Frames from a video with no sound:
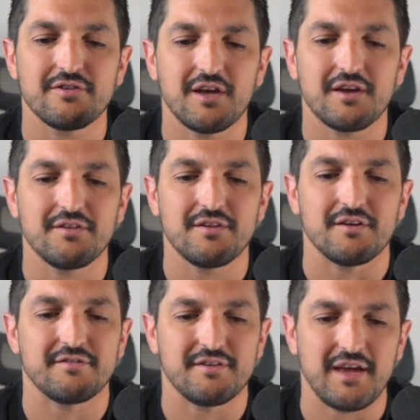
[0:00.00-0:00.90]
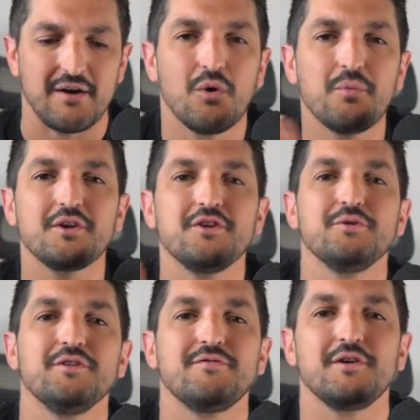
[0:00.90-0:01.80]
like this. Now, what we're going to do
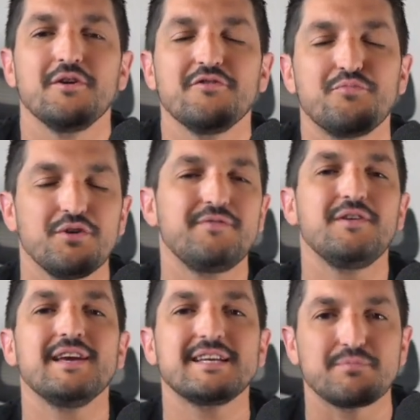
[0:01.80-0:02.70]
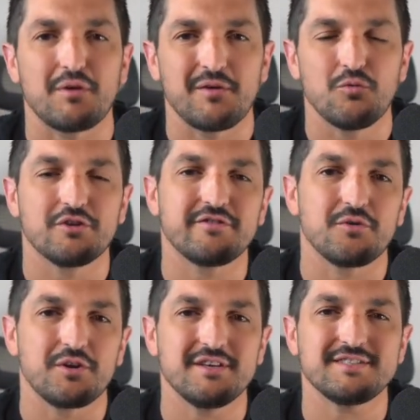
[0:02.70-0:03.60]
in this video is briefly explain what a
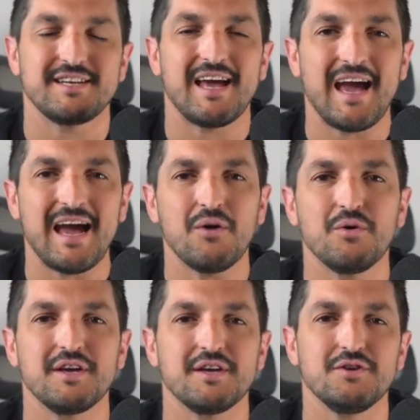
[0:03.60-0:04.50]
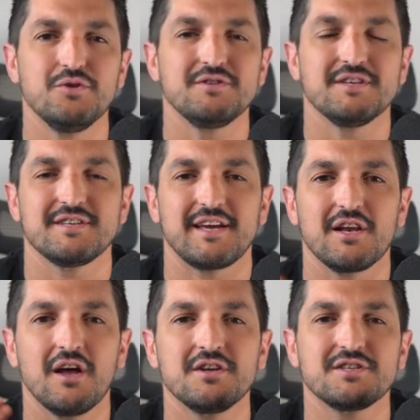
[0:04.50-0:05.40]
token is and how it uses a
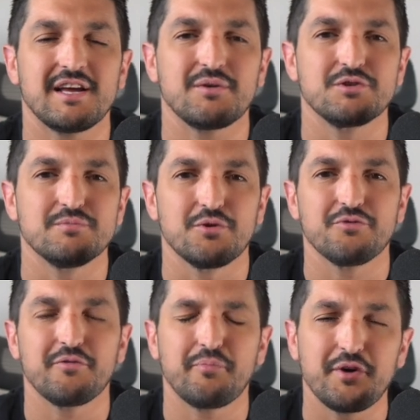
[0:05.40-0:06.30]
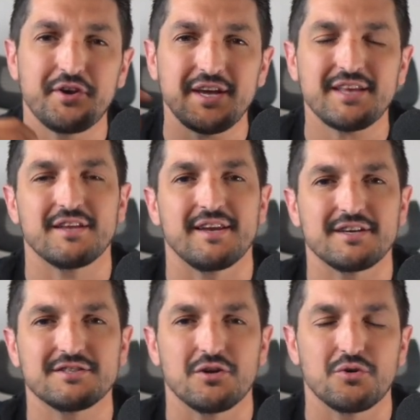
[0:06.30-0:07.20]
large language model to predict the
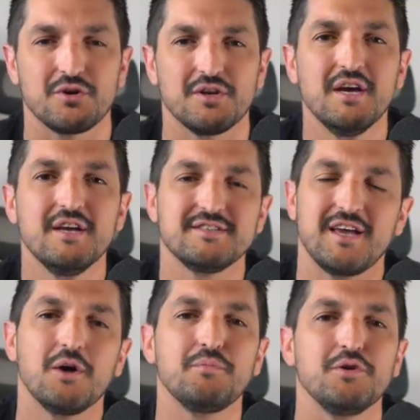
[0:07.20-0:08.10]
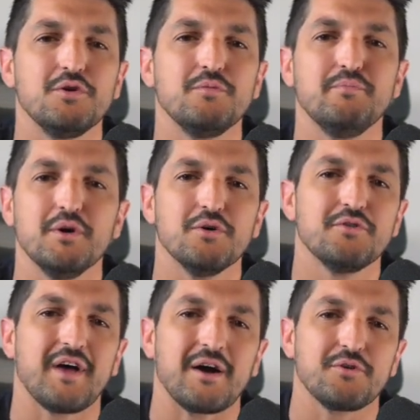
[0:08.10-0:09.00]
next token to help you
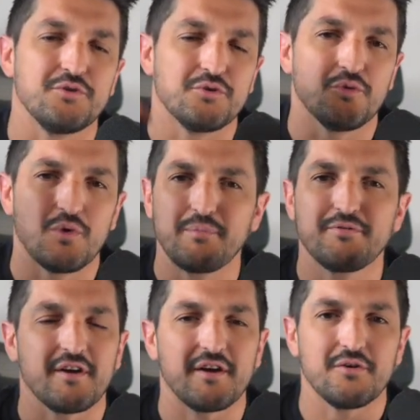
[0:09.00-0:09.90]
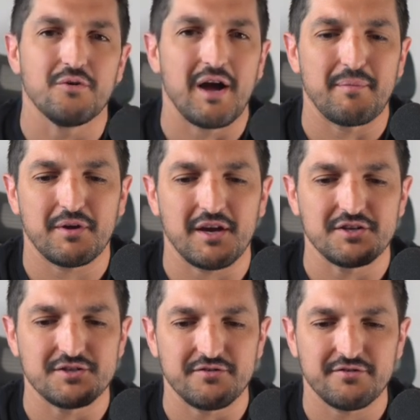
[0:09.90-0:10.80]
build out your website or
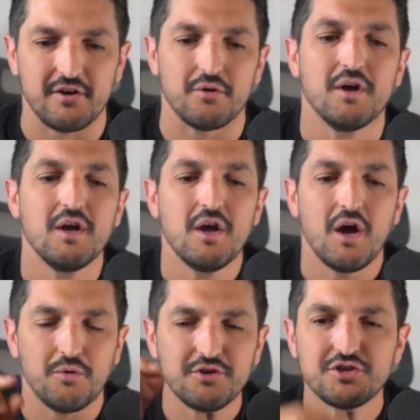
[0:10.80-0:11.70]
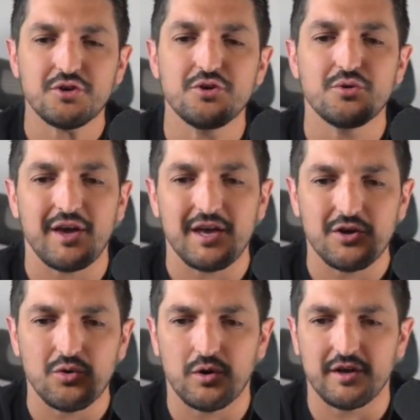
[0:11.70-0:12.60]
application. So, I want to show you a
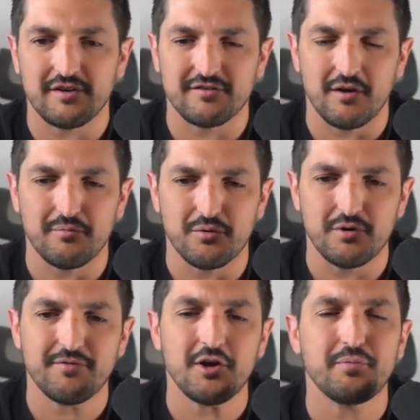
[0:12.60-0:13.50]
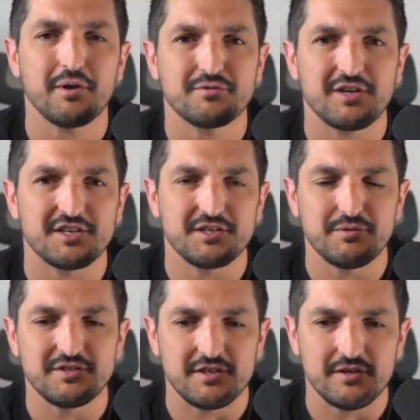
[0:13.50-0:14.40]
quick example. If I open up
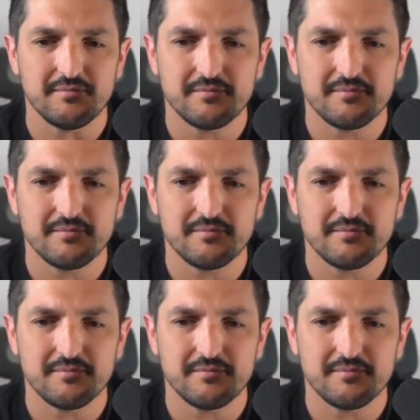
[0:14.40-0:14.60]
ChatGPT